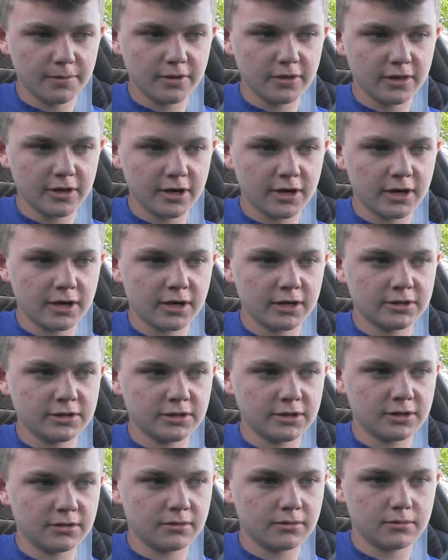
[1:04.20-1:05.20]
of that I
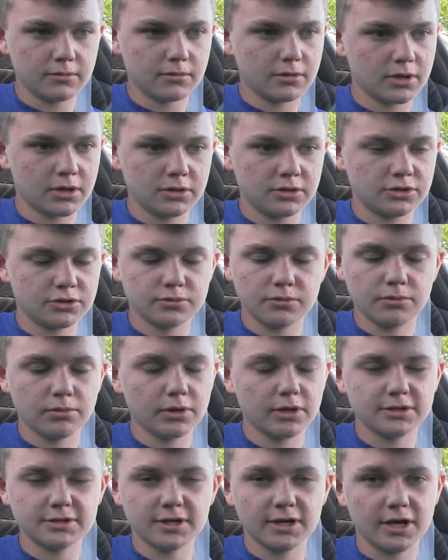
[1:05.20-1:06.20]
just
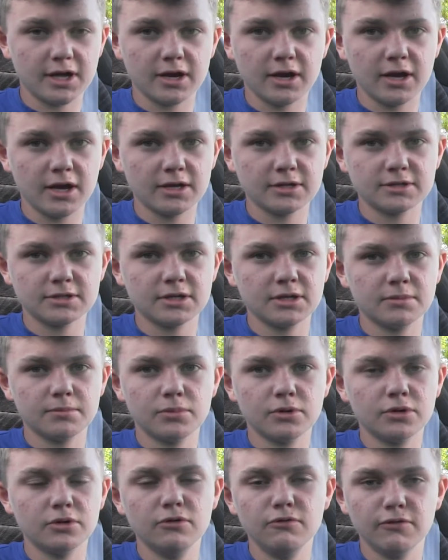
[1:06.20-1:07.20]
replaced the head gasket,
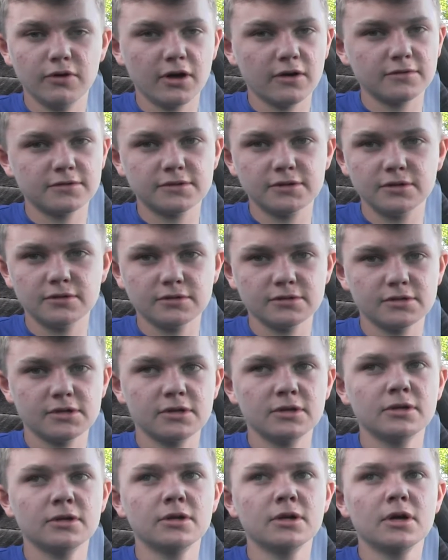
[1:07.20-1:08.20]
put new valve seals
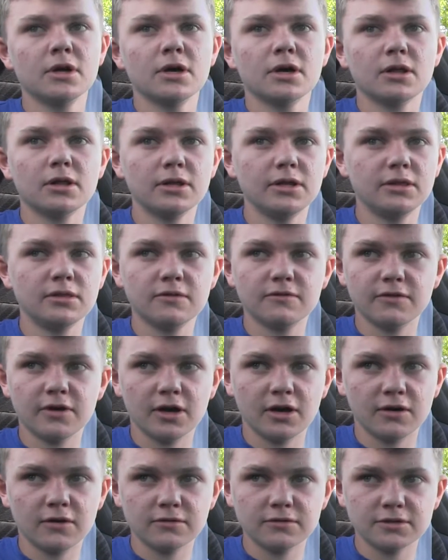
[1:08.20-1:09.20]
in, cleaned the
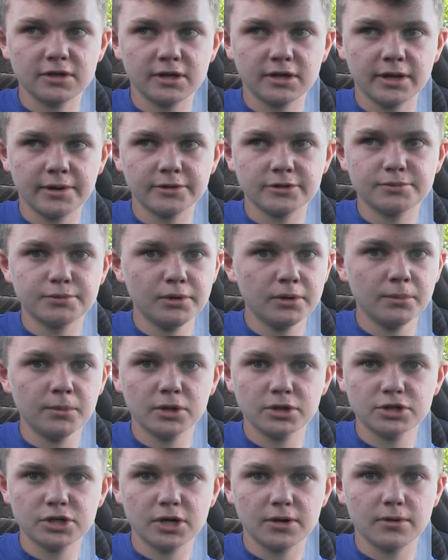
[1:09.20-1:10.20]
valves, and that was pretty
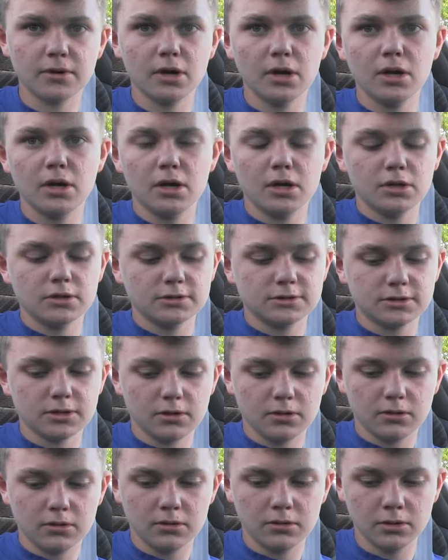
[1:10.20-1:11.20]
much it.
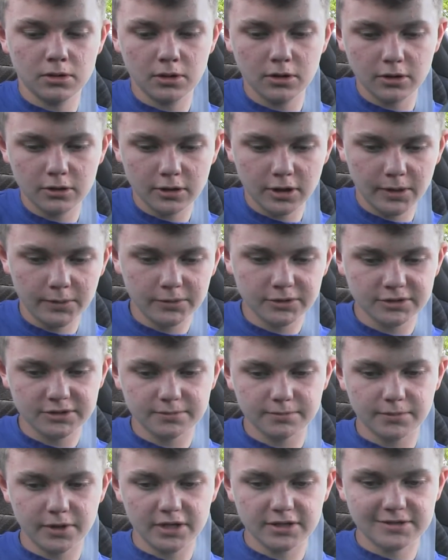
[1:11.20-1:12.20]
So that was
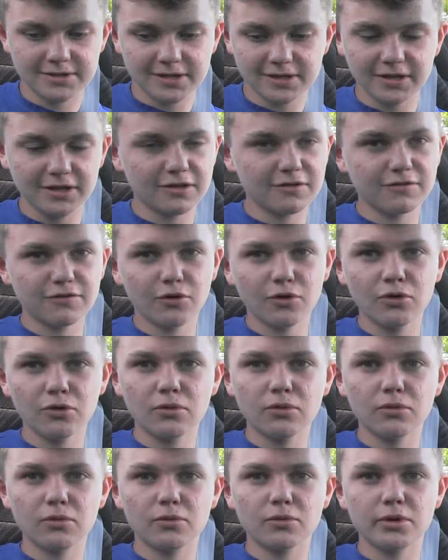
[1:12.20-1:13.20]
basically the
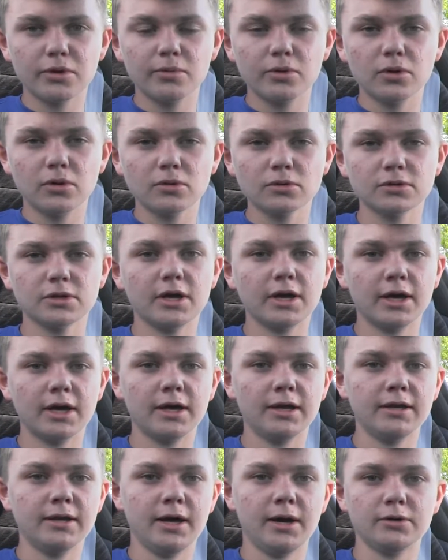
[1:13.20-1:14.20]
full rebuild,
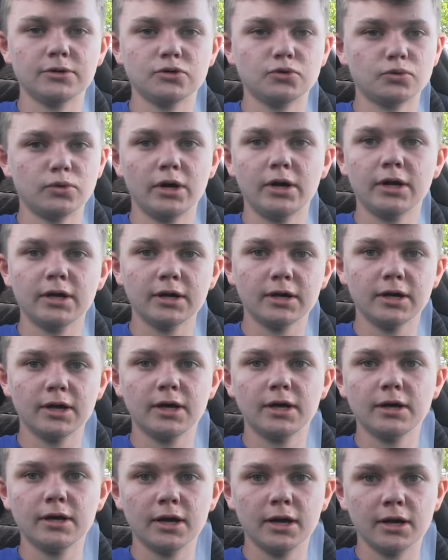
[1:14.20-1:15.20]
and now it's running
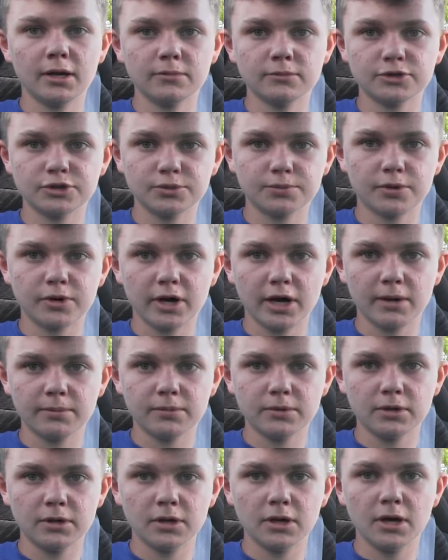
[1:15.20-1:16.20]
again, and I'm super
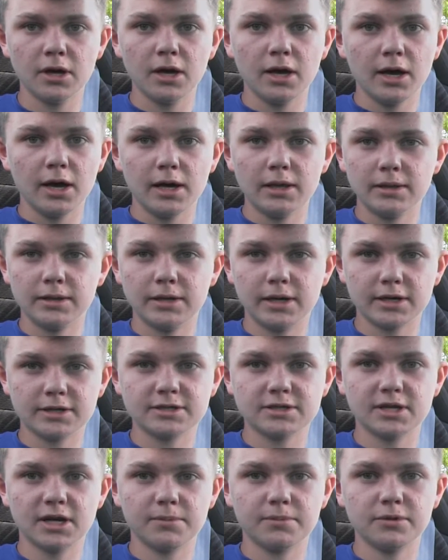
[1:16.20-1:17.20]
happy. And the
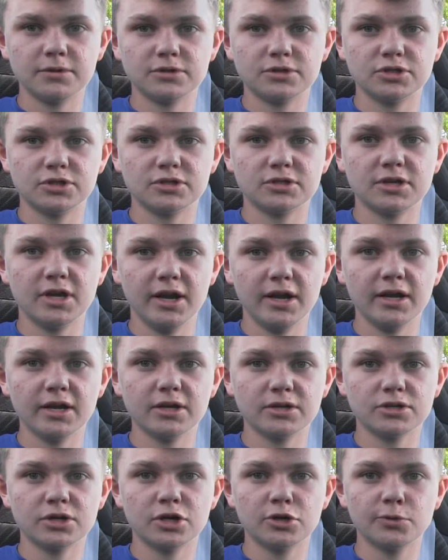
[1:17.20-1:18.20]
next step is just getting
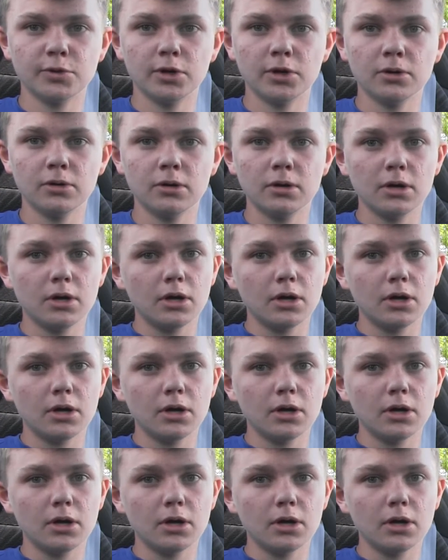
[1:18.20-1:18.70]
a turbo